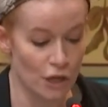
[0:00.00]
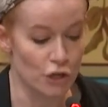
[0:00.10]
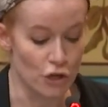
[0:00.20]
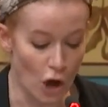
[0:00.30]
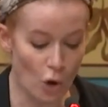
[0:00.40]

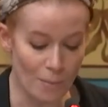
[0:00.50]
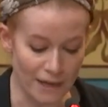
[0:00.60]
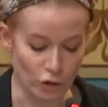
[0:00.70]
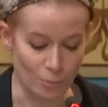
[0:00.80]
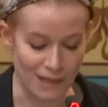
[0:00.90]
no
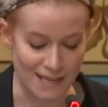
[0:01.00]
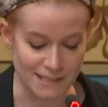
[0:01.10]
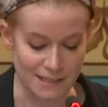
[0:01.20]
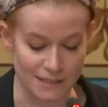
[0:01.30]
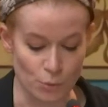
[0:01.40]

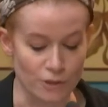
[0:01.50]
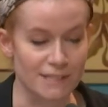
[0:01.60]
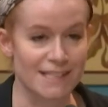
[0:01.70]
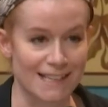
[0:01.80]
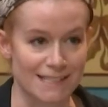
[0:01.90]
microplastics were
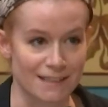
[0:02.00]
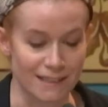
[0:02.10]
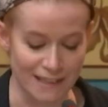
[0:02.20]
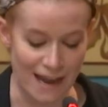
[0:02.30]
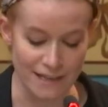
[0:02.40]
detected
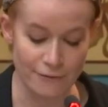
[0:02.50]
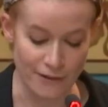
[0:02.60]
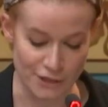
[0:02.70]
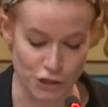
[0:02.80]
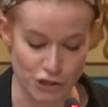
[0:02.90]
in any
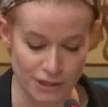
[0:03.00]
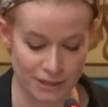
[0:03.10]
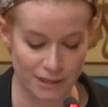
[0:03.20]
fish.